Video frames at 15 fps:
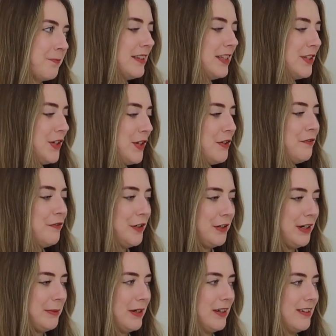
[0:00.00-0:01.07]
the 2
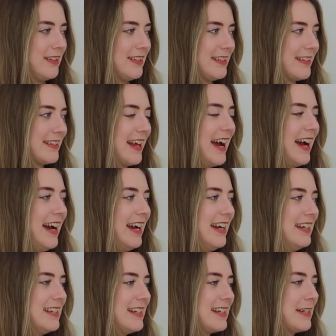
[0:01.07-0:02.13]
furry ones
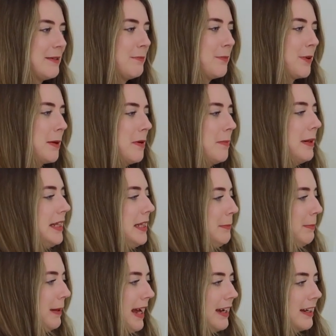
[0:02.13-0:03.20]
and probably the
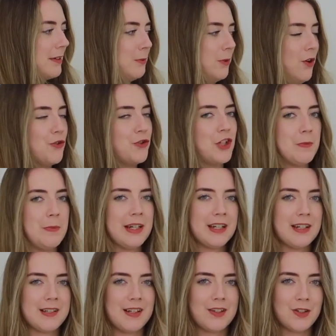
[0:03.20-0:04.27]
black one, just
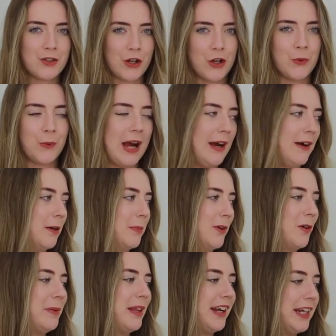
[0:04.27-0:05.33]
because it's so
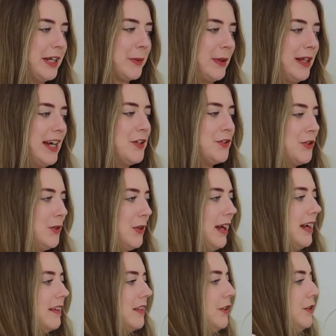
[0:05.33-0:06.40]
wearable. But then equally I do
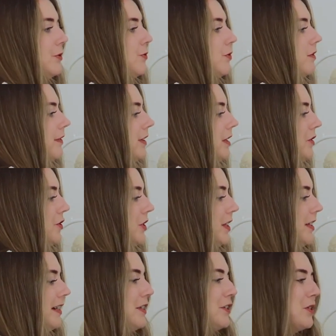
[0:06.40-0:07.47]
like the neutral
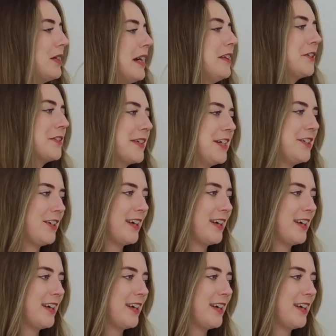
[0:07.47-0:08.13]
version. I do like the grey